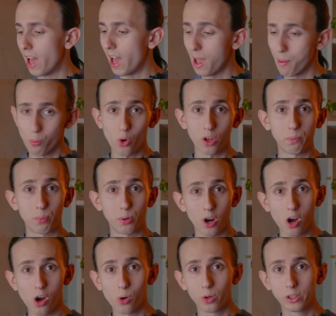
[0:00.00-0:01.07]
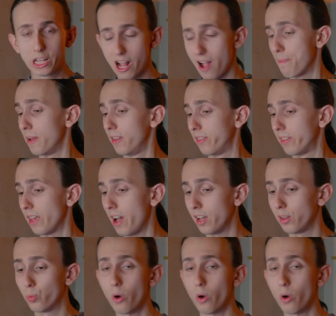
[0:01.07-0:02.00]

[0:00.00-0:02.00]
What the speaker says: M1 Pro chip inside,